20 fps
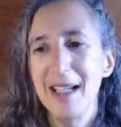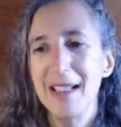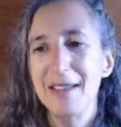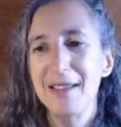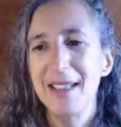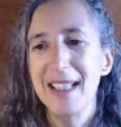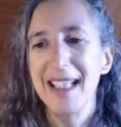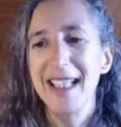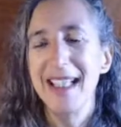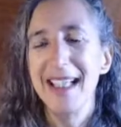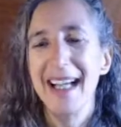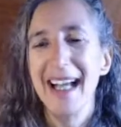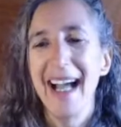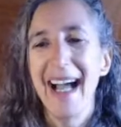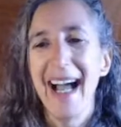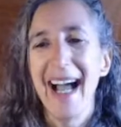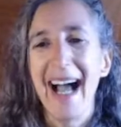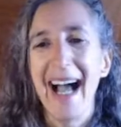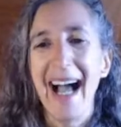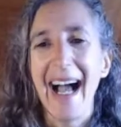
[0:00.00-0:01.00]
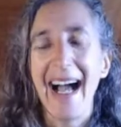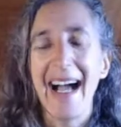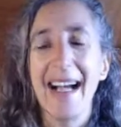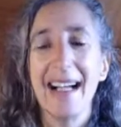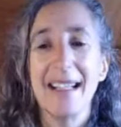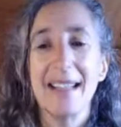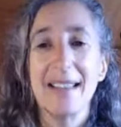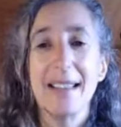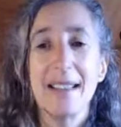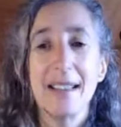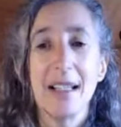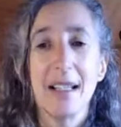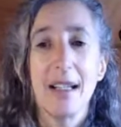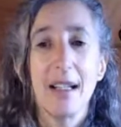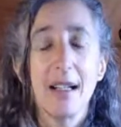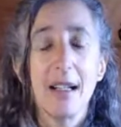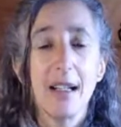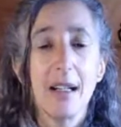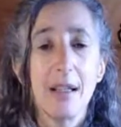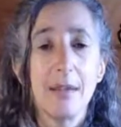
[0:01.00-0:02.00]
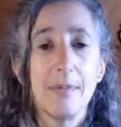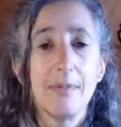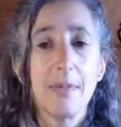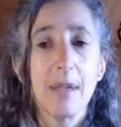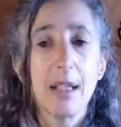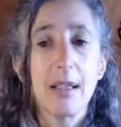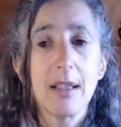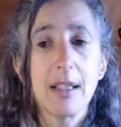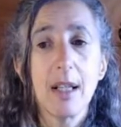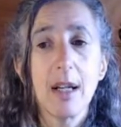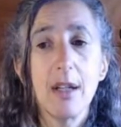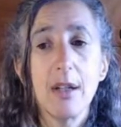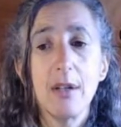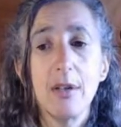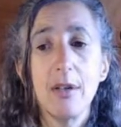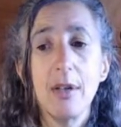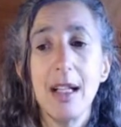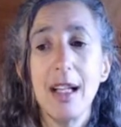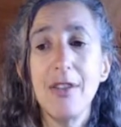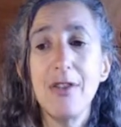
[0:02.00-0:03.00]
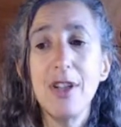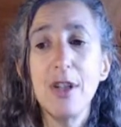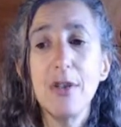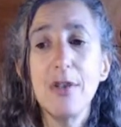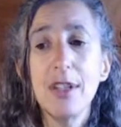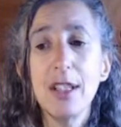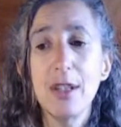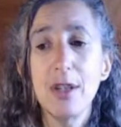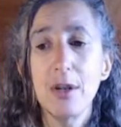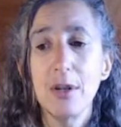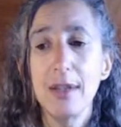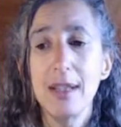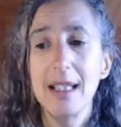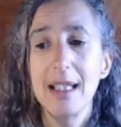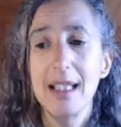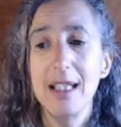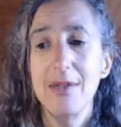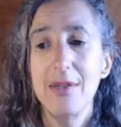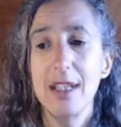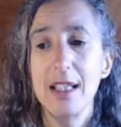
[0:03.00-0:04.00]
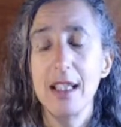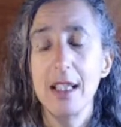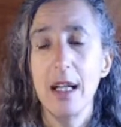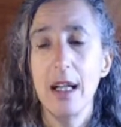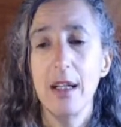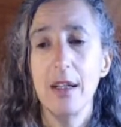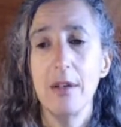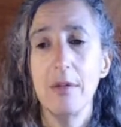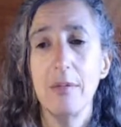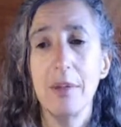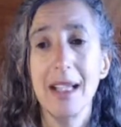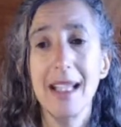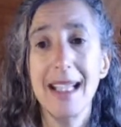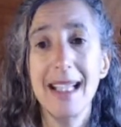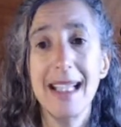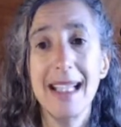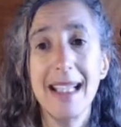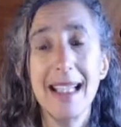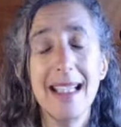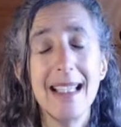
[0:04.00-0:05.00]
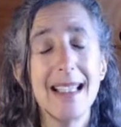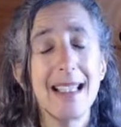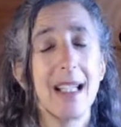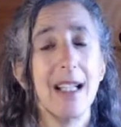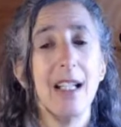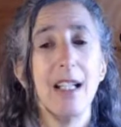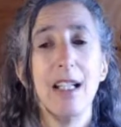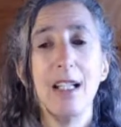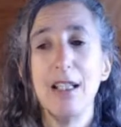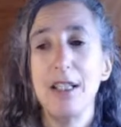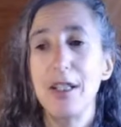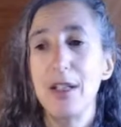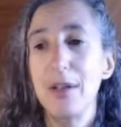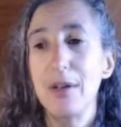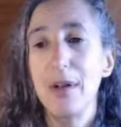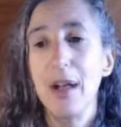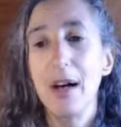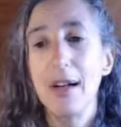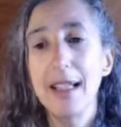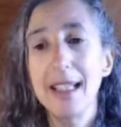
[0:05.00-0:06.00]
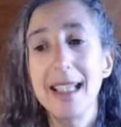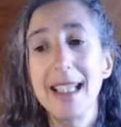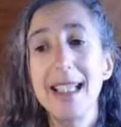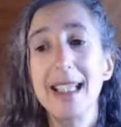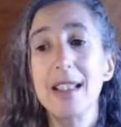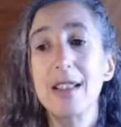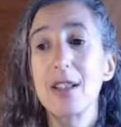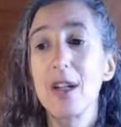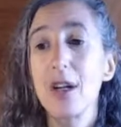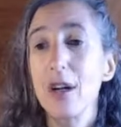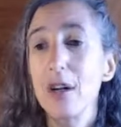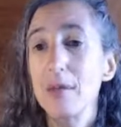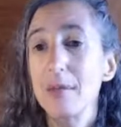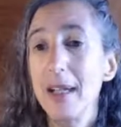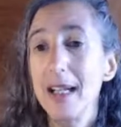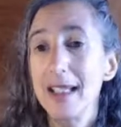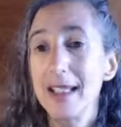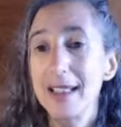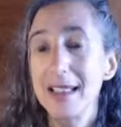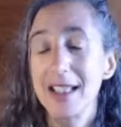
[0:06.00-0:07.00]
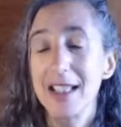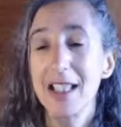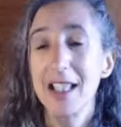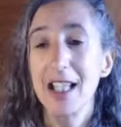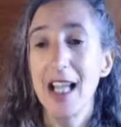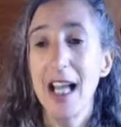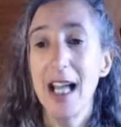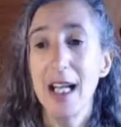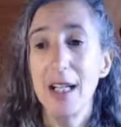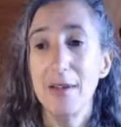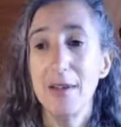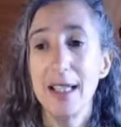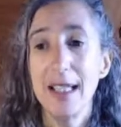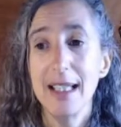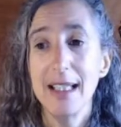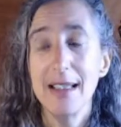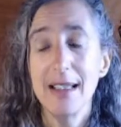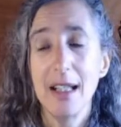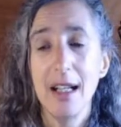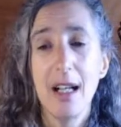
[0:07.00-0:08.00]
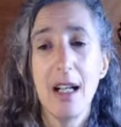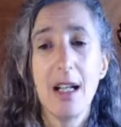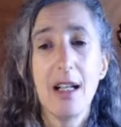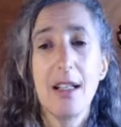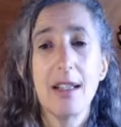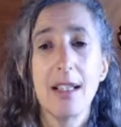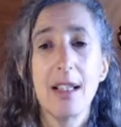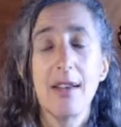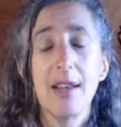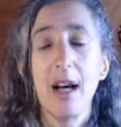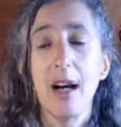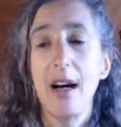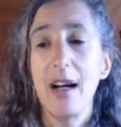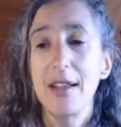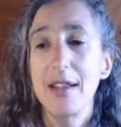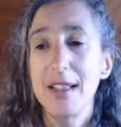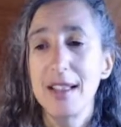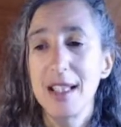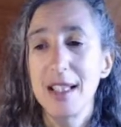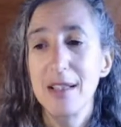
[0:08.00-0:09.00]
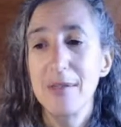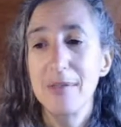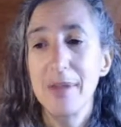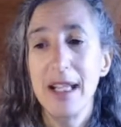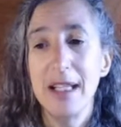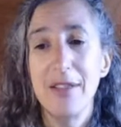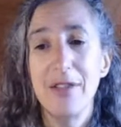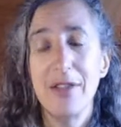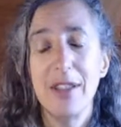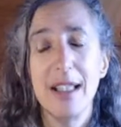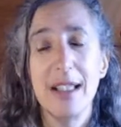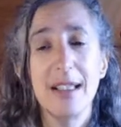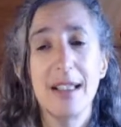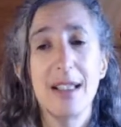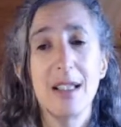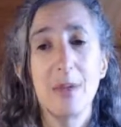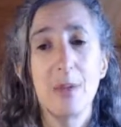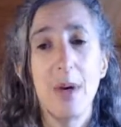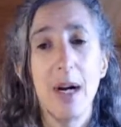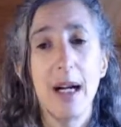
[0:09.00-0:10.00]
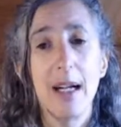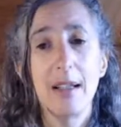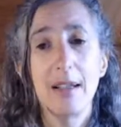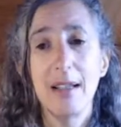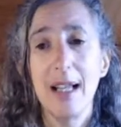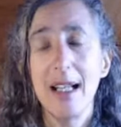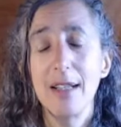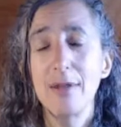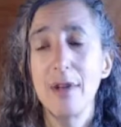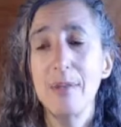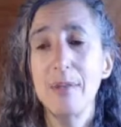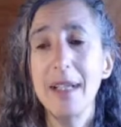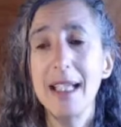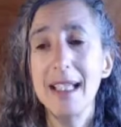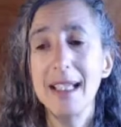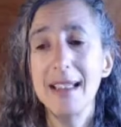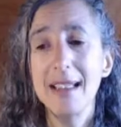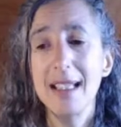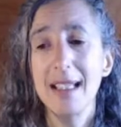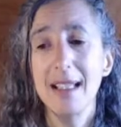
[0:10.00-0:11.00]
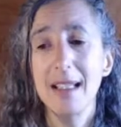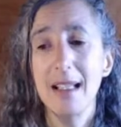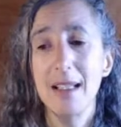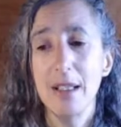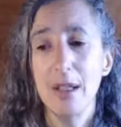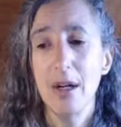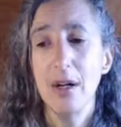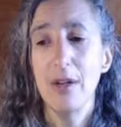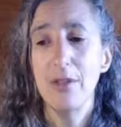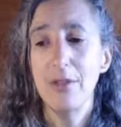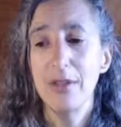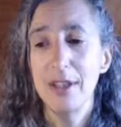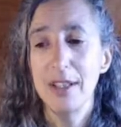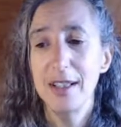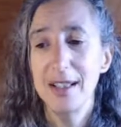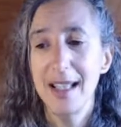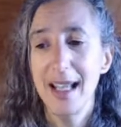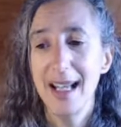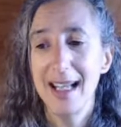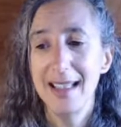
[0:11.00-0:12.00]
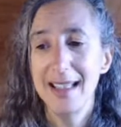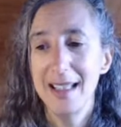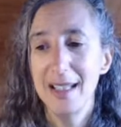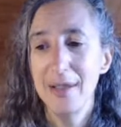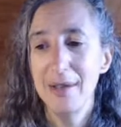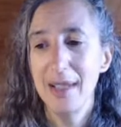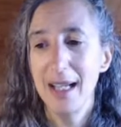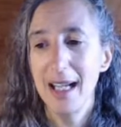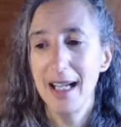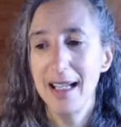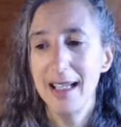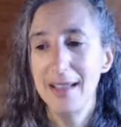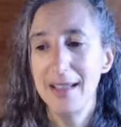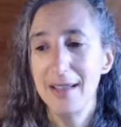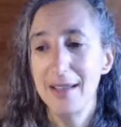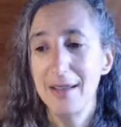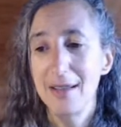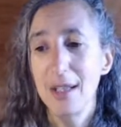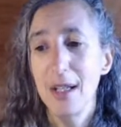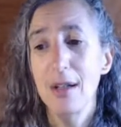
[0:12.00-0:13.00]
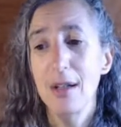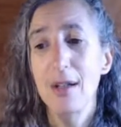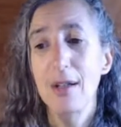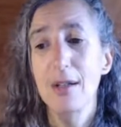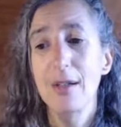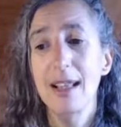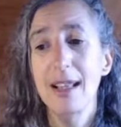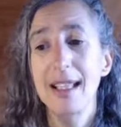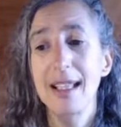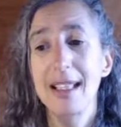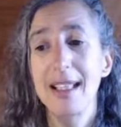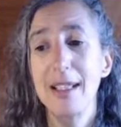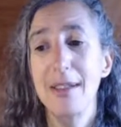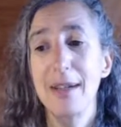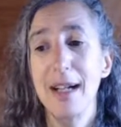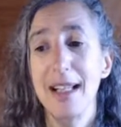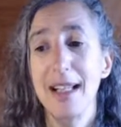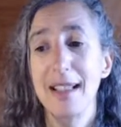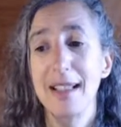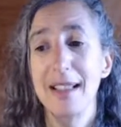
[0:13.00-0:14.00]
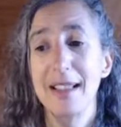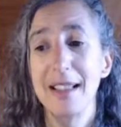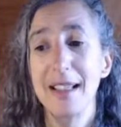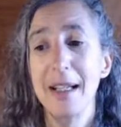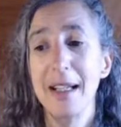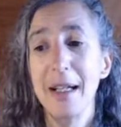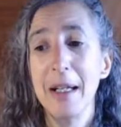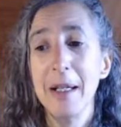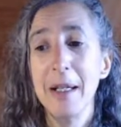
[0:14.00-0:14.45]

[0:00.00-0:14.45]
Mary. And so if you've enjoyed this video, please do like it, comment, share it, so that others can benefit as well, and repeat it as often as you can. Oh, thank you, Helen.